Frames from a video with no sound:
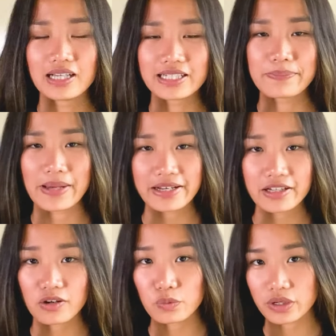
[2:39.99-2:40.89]

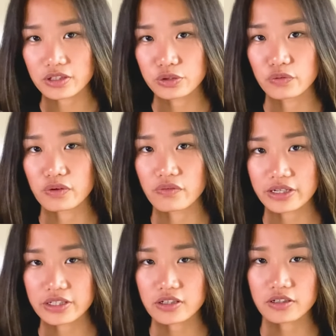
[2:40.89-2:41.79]
Depending on whether you've
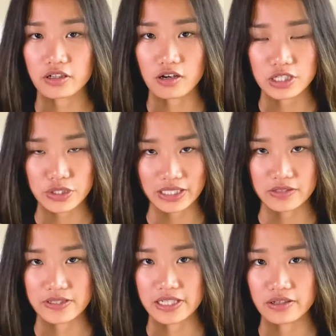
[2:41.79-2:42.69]
already got a contract
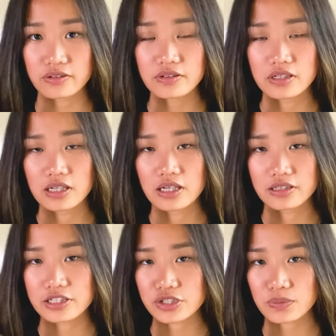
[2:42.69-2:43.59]
of sale,
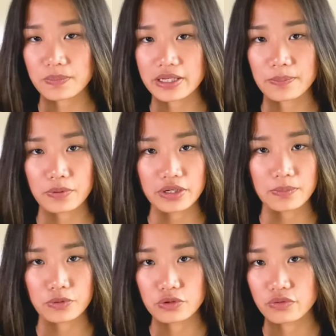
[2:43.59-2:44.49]
this could be a
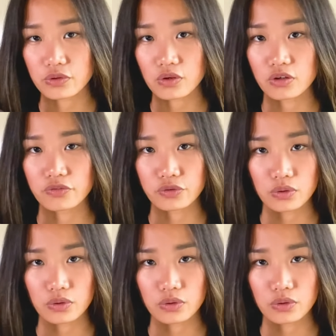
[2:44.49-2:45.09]
pre-approval or full